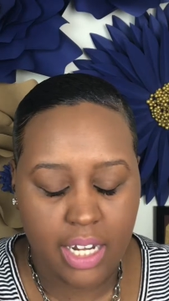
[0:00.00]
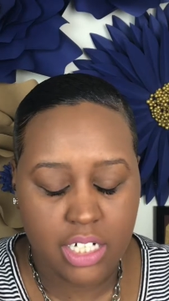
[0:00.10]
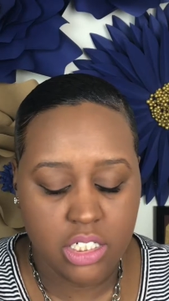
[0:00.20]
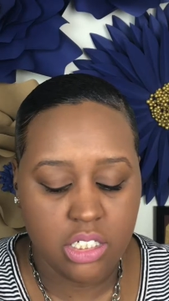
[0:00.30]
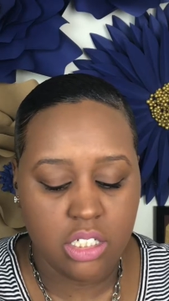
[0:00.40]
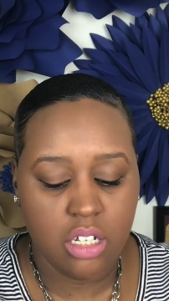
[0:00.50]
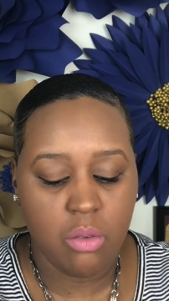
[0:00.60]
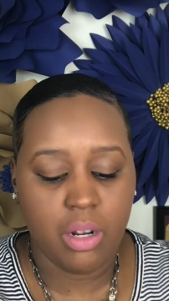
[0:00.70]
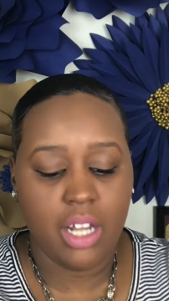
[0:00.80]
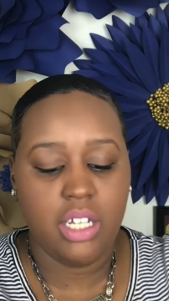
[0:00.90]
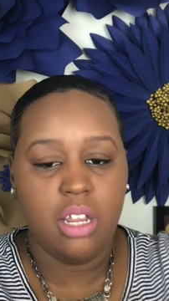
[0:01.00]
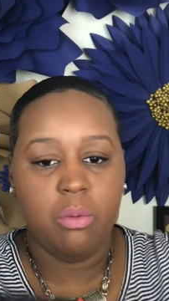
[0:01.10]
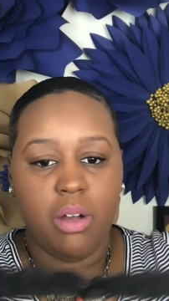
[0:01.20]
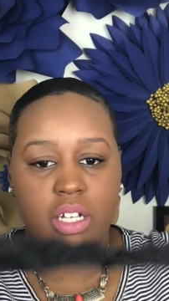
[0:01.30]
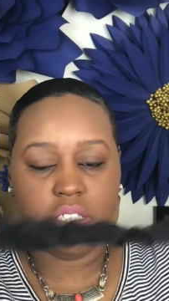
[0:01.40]
And I just took, what I did
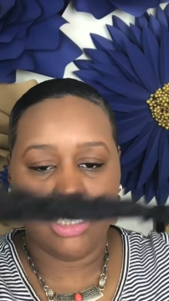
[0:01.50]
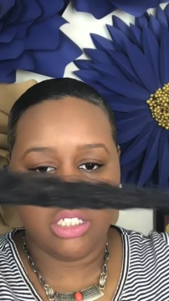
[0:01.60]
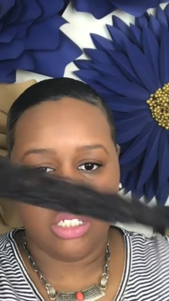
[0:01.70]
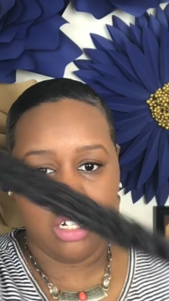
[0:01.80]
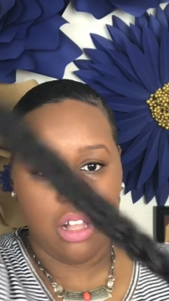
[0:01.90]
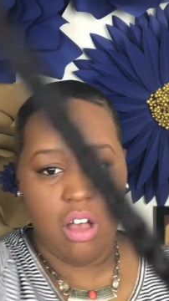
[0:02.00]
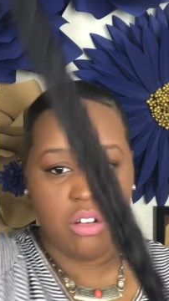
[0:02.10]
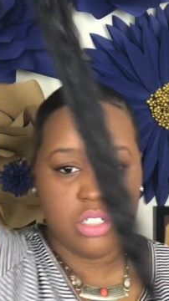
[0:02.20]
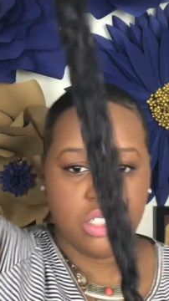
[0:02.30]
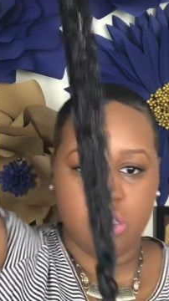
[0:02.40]
was, this is the long